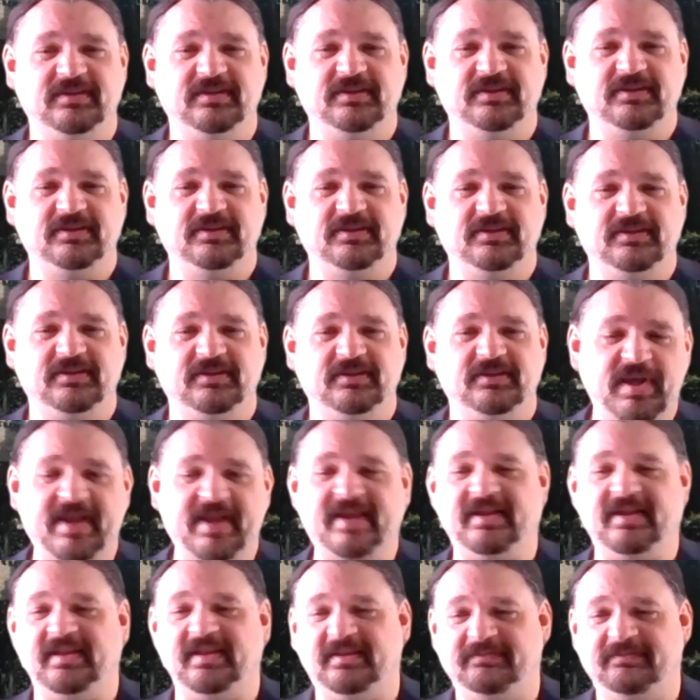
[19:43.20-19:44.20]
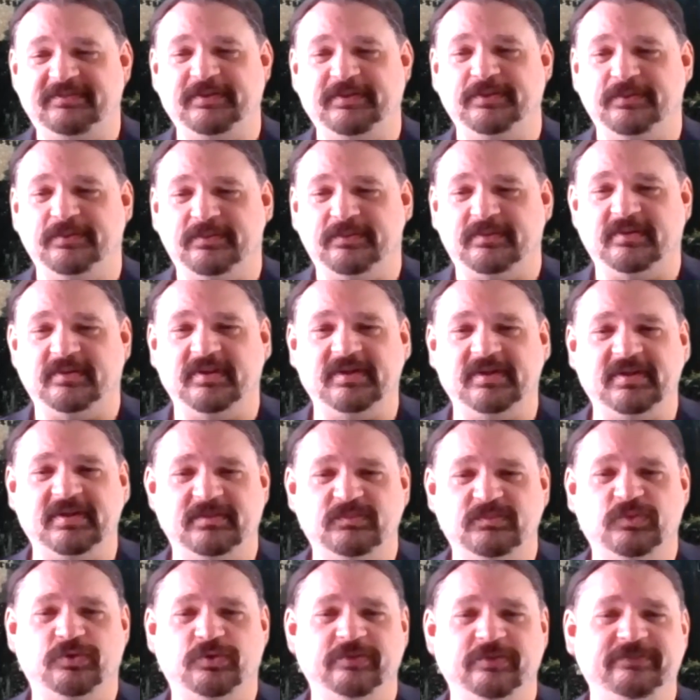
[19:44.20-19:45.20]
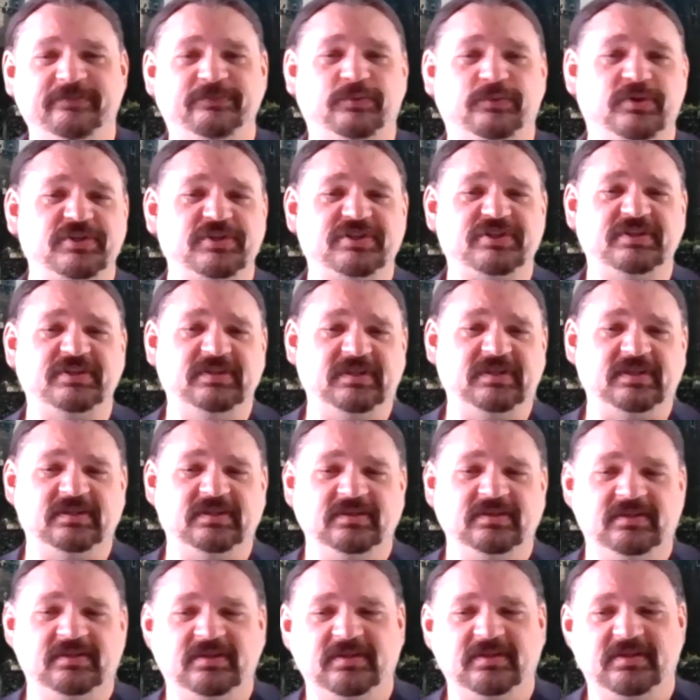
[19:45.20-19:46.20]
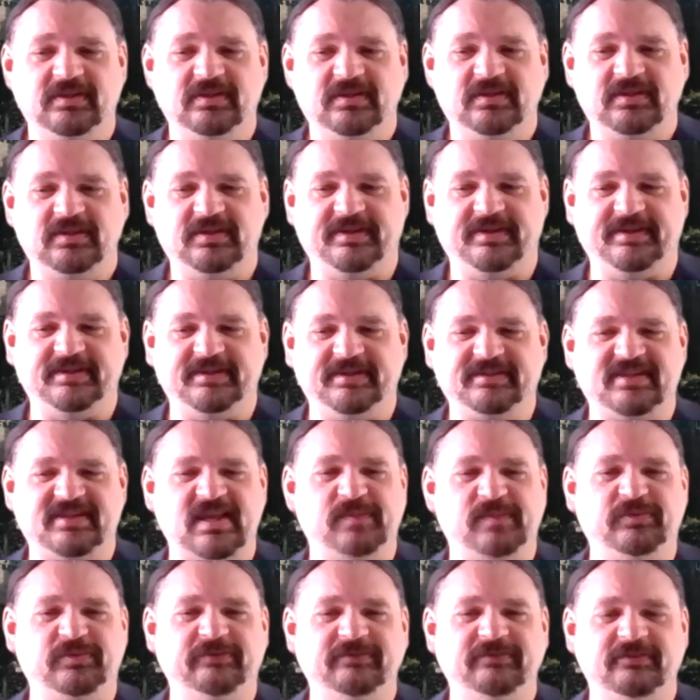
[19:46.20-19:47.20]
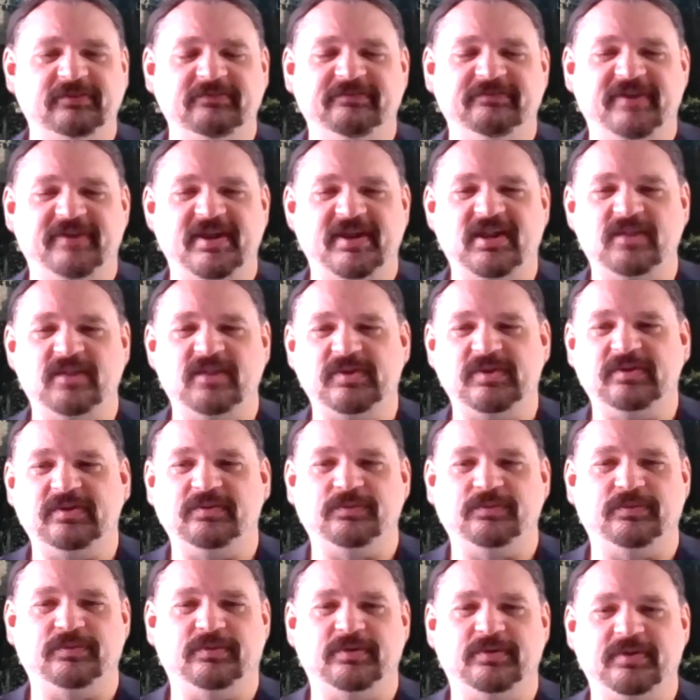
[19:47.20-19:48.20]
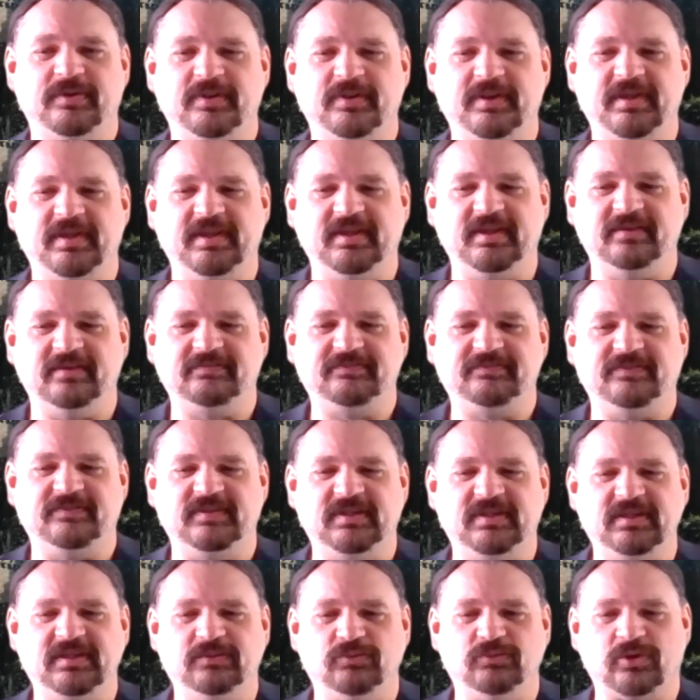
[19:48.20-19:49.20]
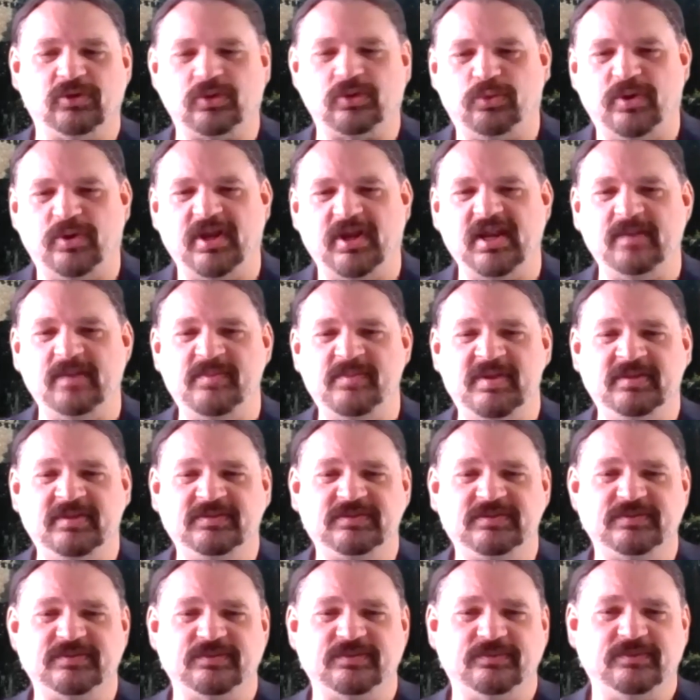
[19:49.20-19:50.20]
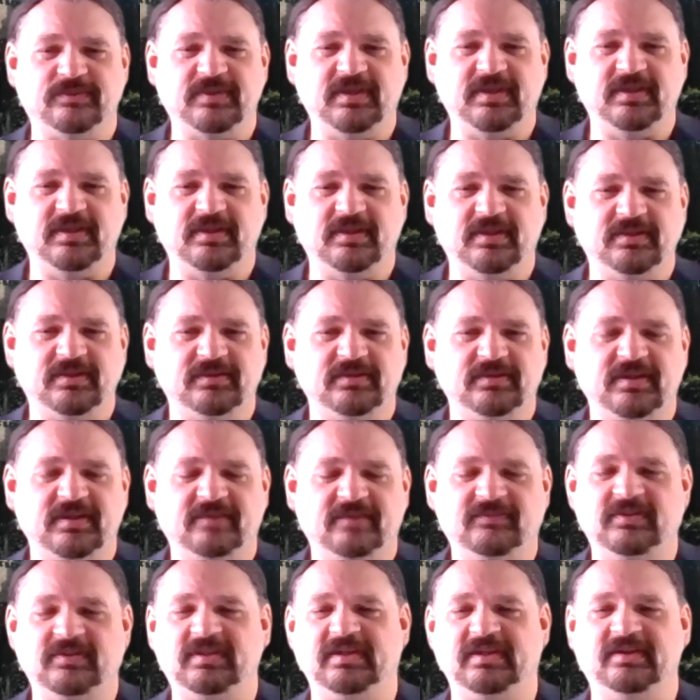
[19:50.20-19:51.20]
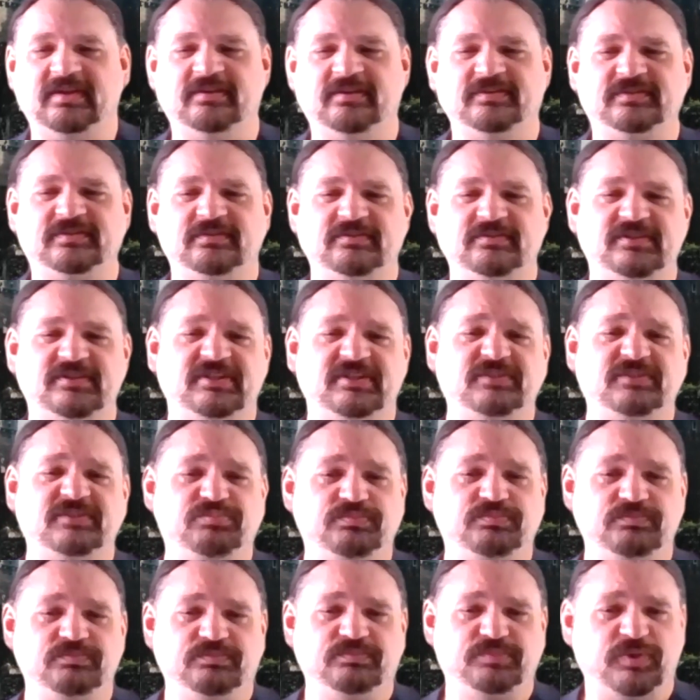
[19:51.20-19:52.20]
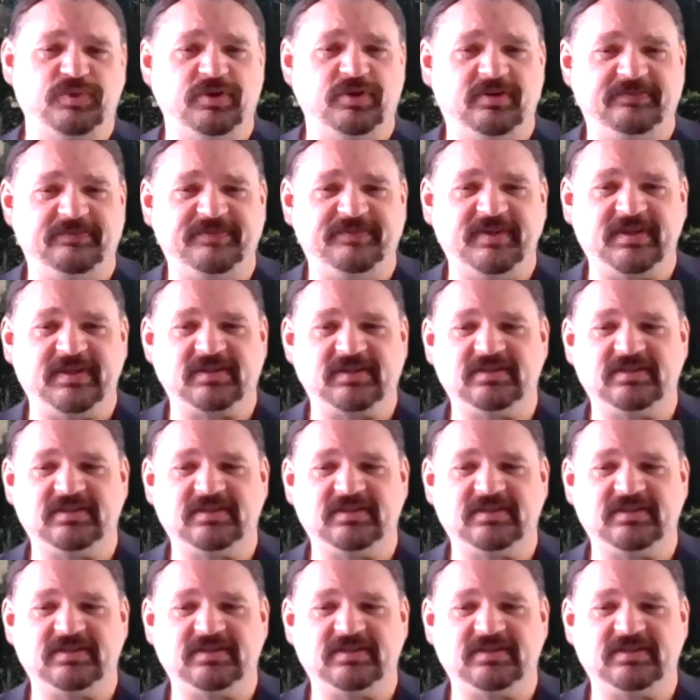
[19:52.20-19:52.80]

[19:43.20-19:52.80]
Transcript: But if you are in a more fortunate type of environment, or if the requirements and everything else are just perfect,